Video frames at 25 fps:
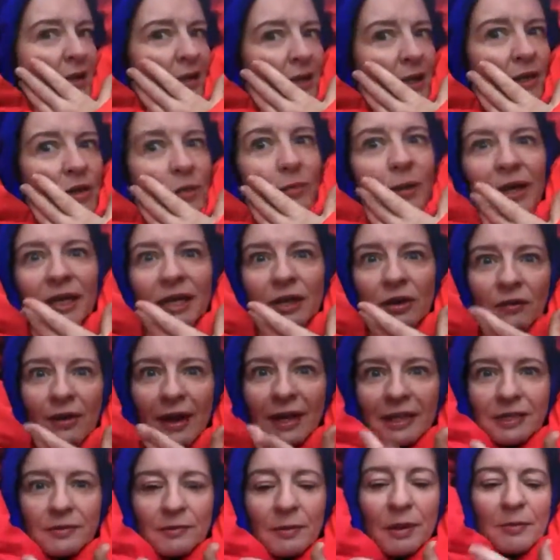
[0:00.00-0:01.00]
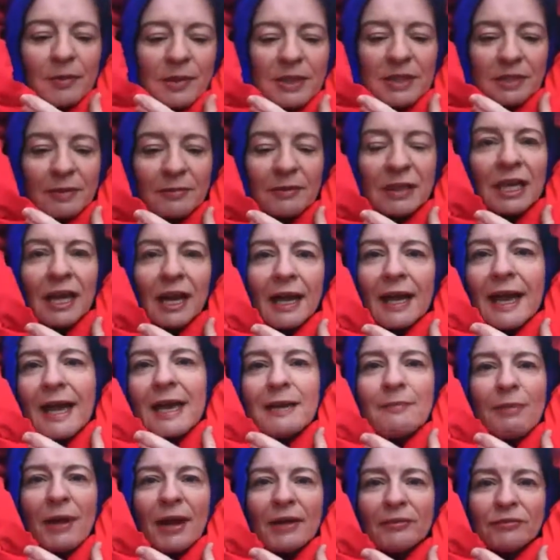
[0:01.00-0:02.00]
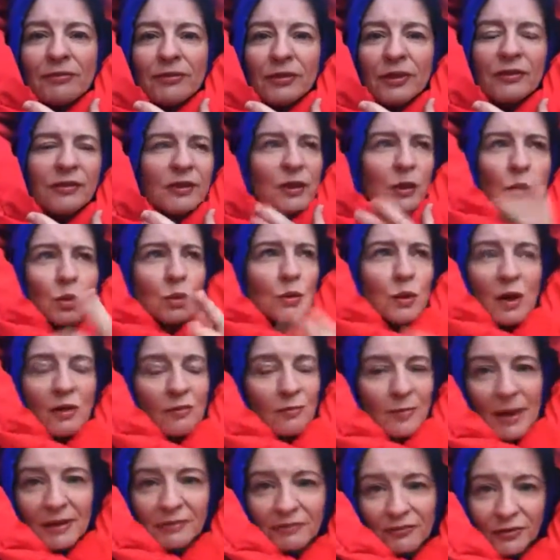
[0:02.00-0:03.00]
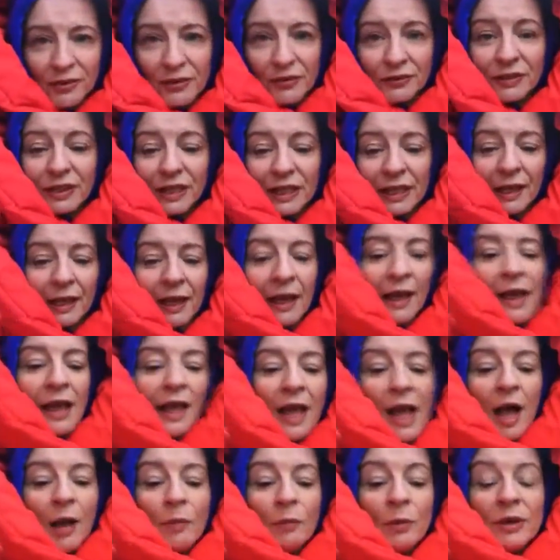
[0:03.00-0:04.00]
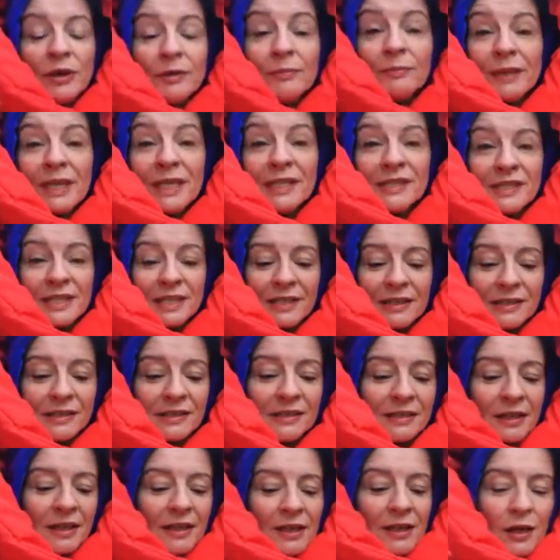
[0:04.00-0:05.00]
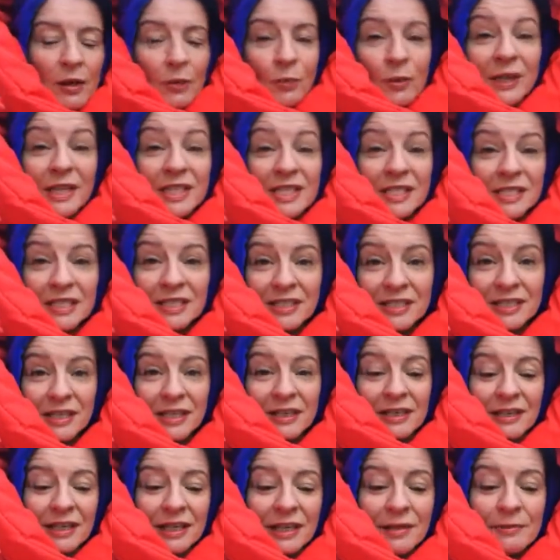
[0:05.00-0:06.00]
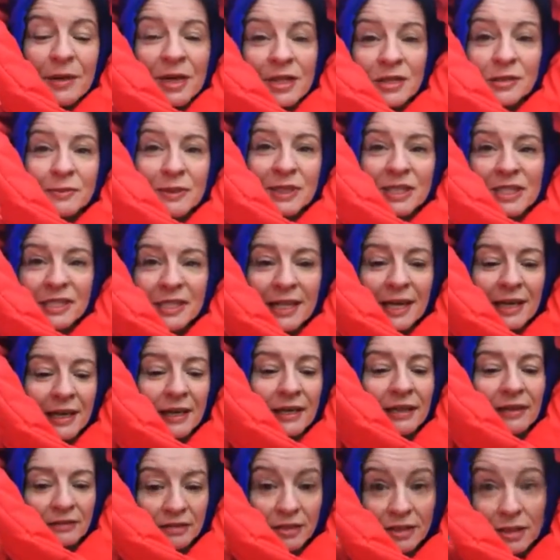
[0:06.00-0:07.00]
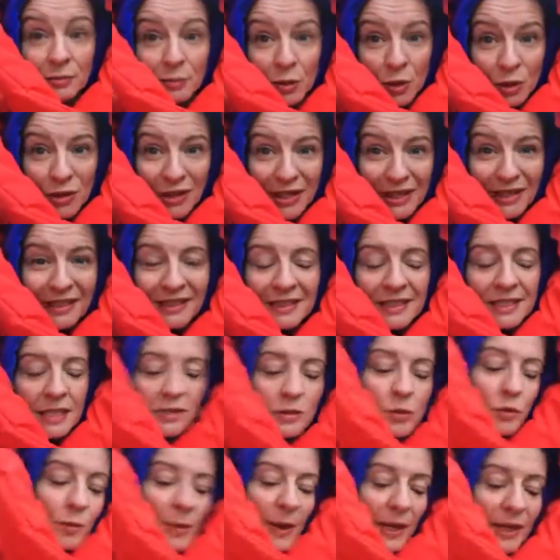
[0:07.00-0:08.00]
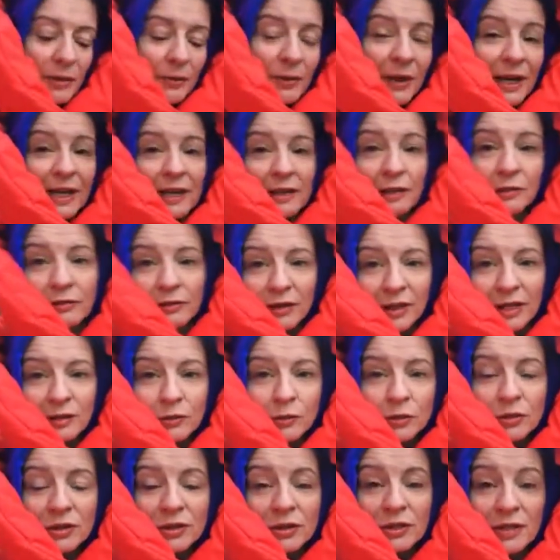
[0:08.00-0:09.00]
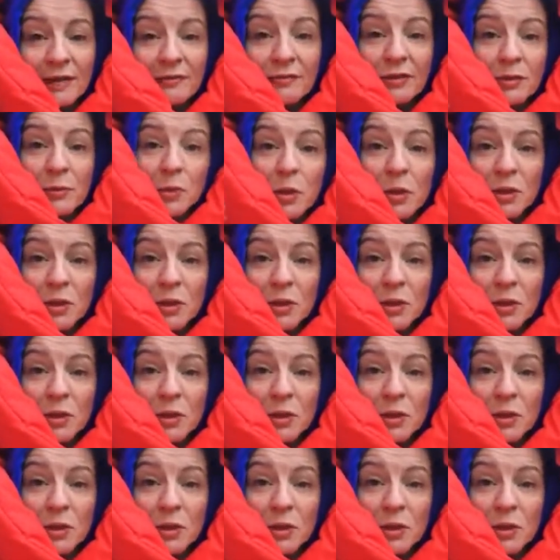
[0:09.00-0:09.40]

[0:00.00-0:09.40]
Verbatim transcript: now you might correct me, but something like £8.50 or £12.50. And what it means is, when the sister emails me today, this morning, and says, oh, by the way, in order to have the